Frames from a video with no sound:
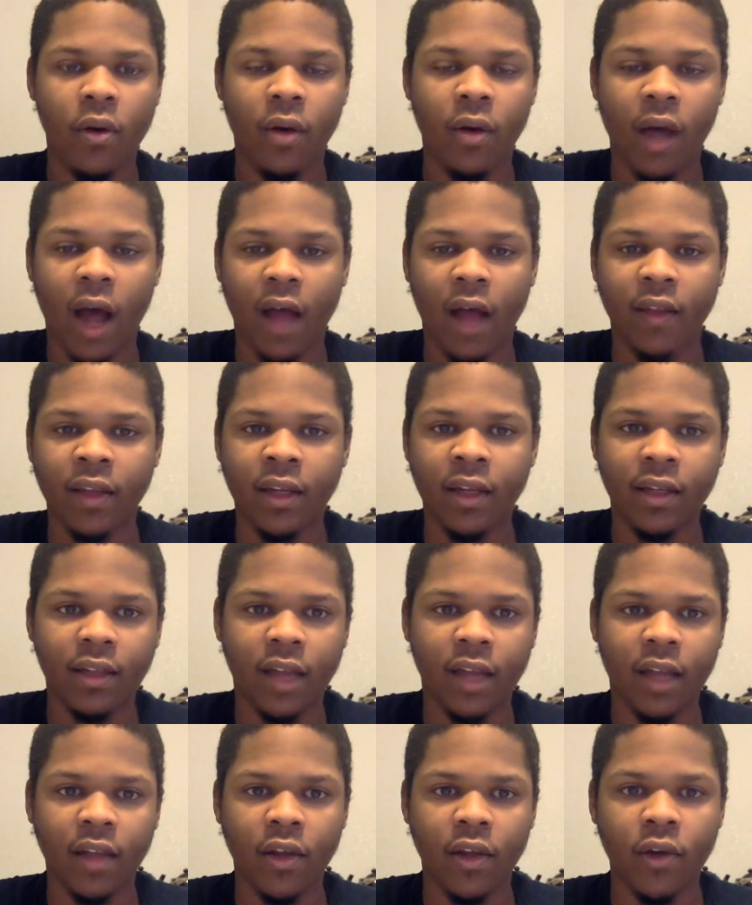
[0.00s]
I think
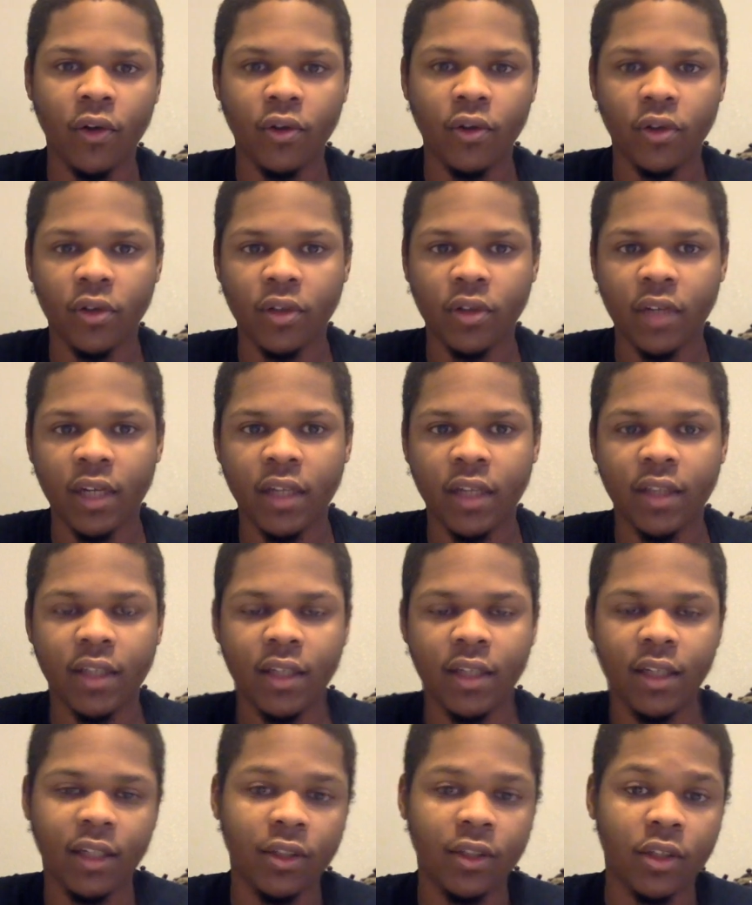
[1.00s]
that those are things he
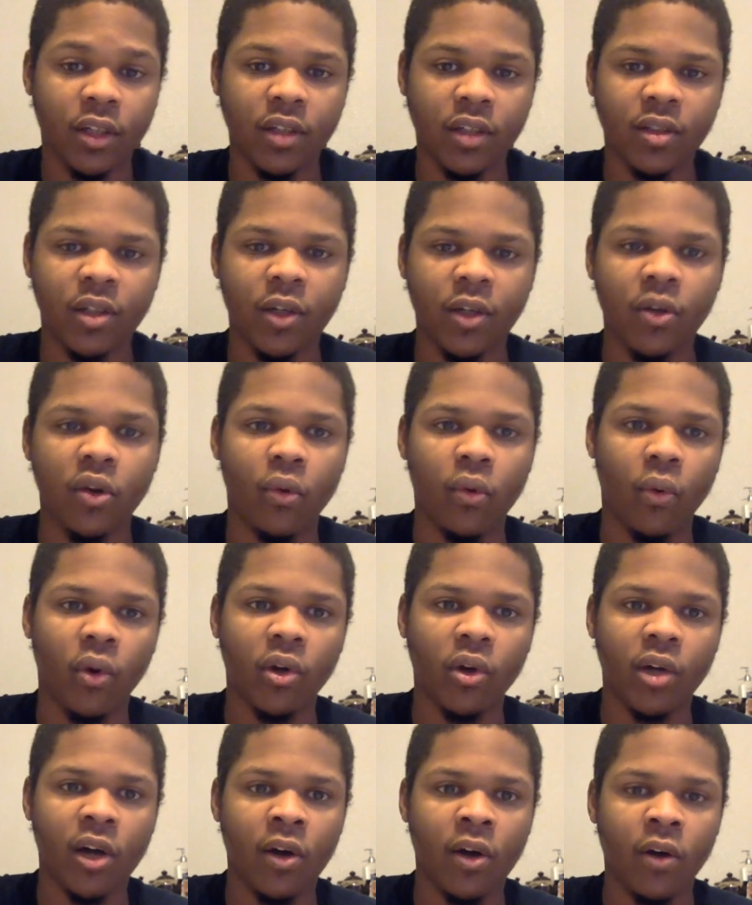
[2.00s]
needs to continue to
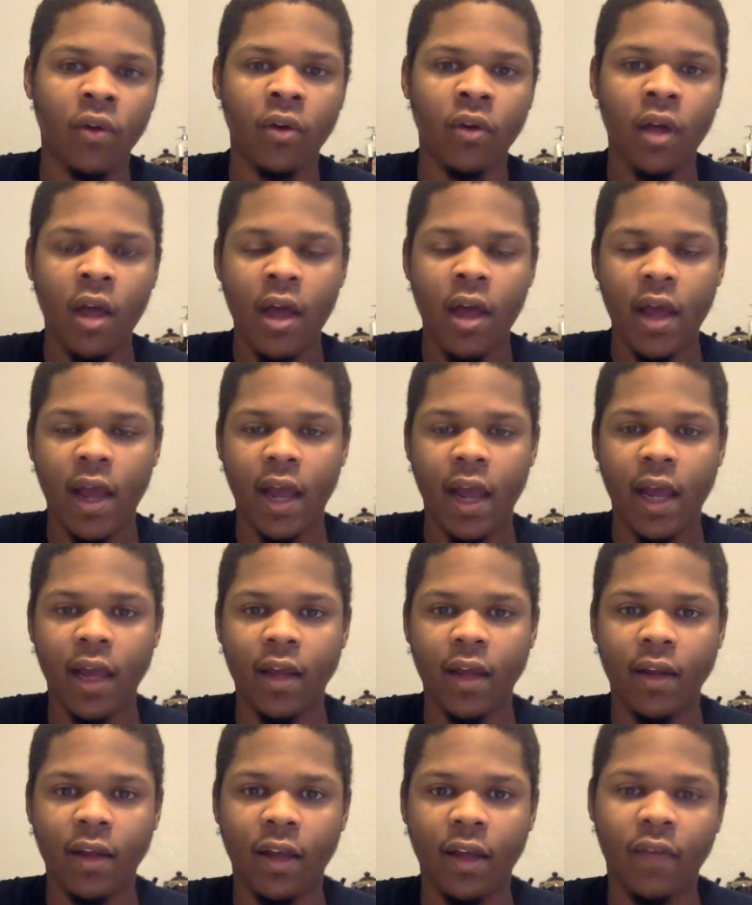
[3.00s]
work on.
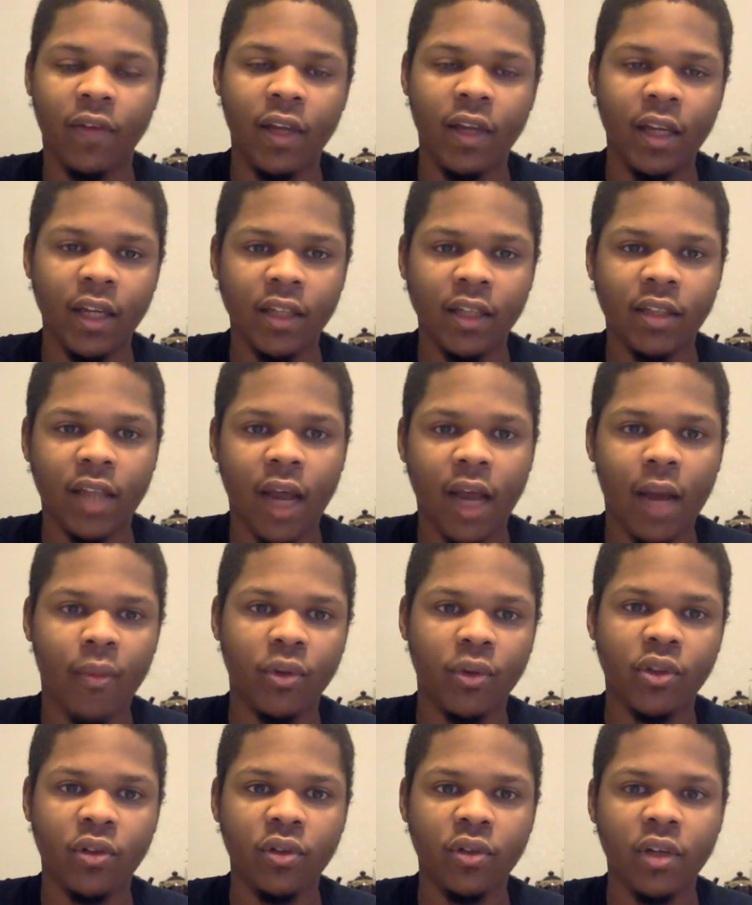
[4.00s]
And if he gets the
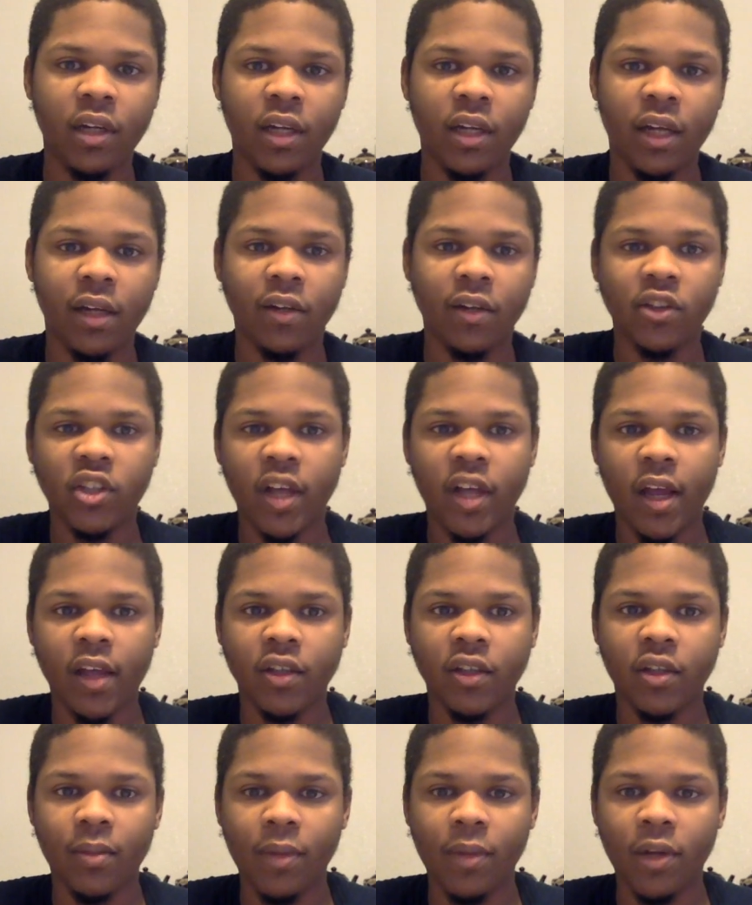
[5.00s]
opportunity and the chance
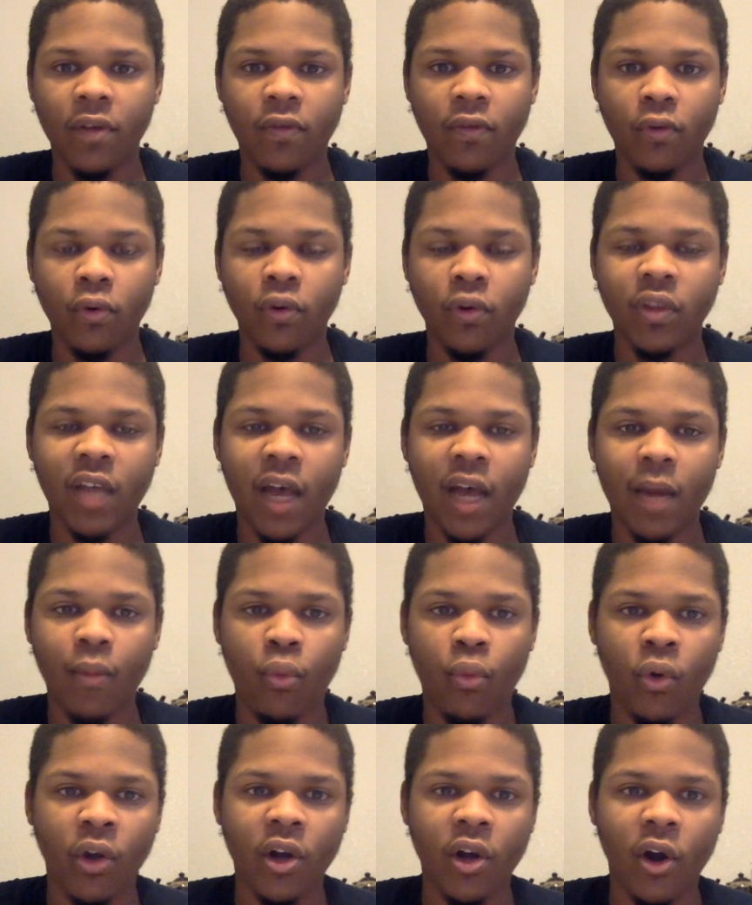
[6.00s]
to be the full-time
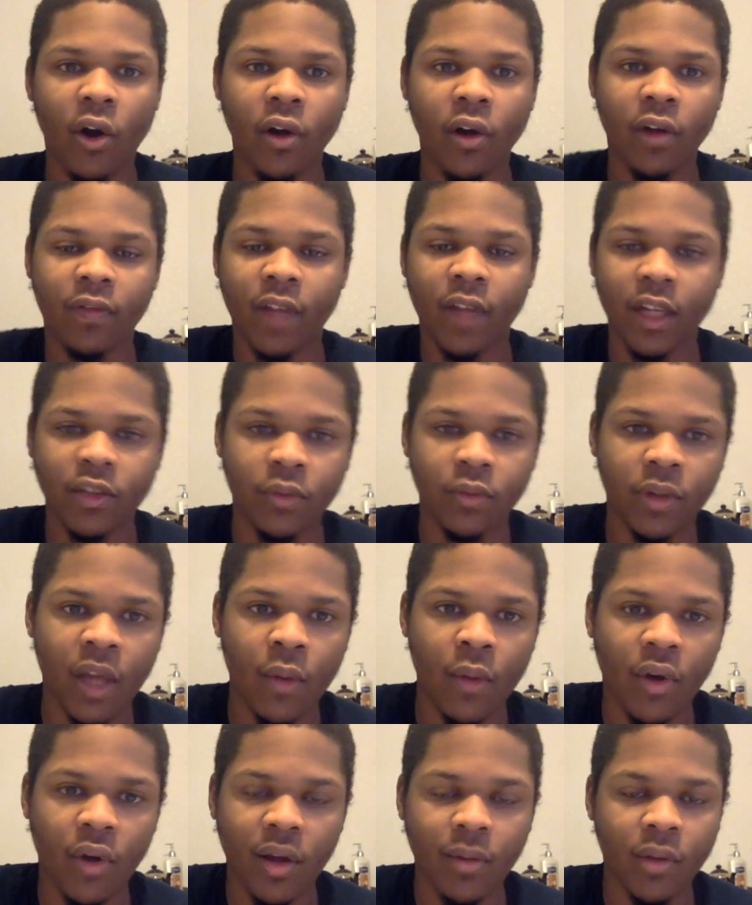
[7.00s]
point guard, if that's what they
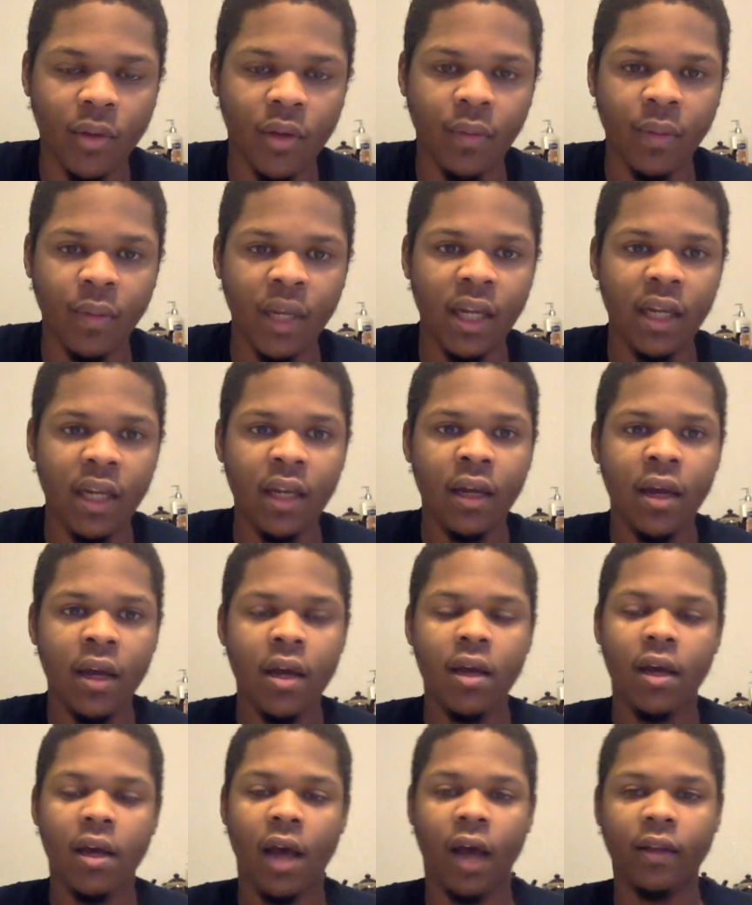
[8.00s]
want him to be,
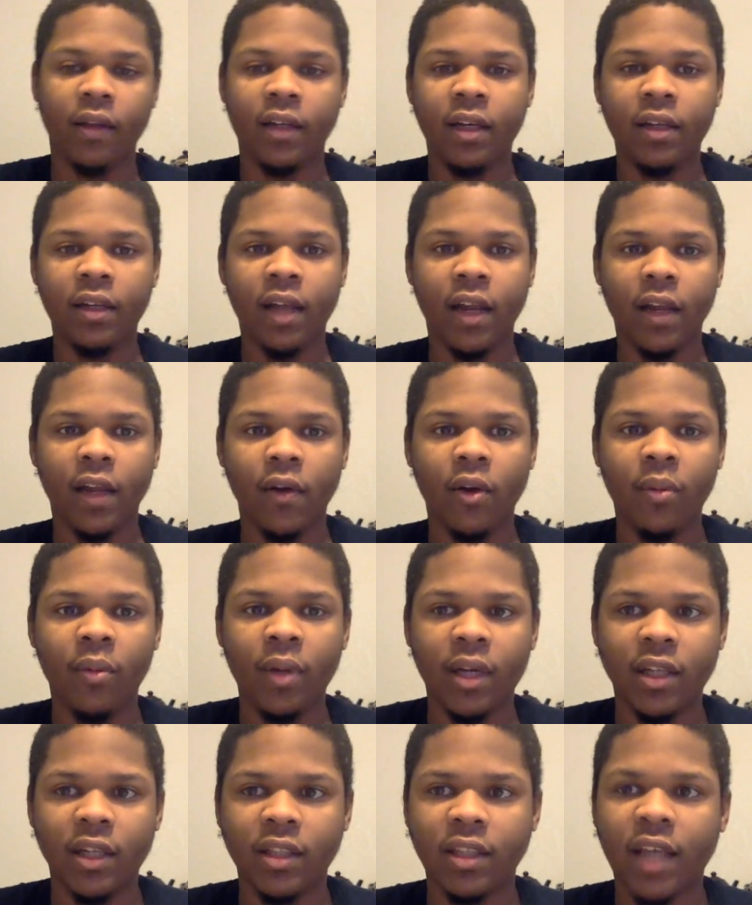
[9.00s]
I think that it would
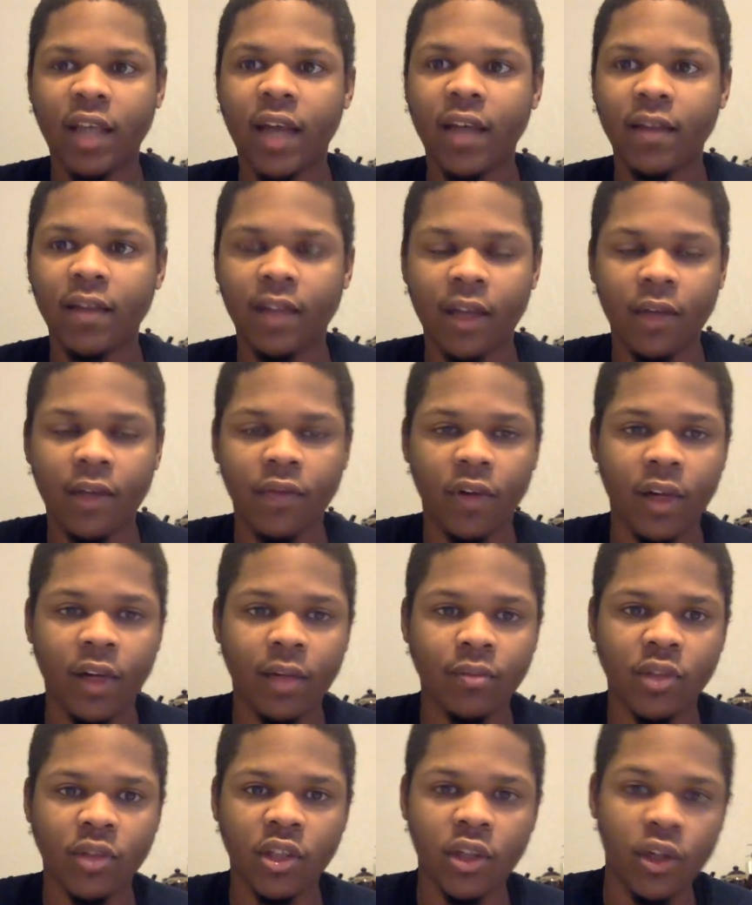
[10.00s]
be an exciting thing for
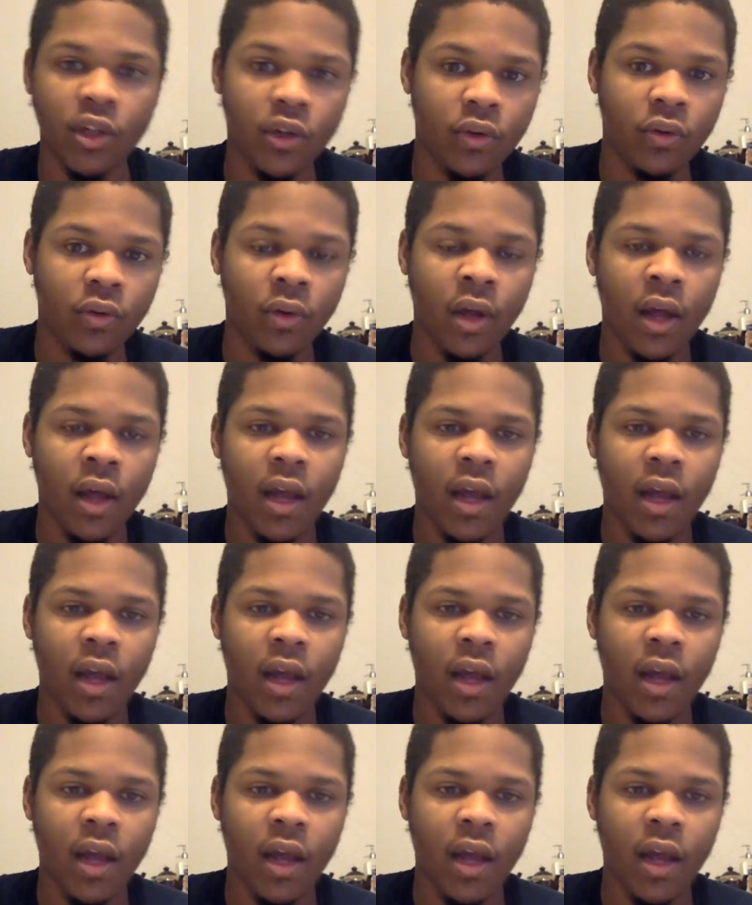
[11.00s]
him to do.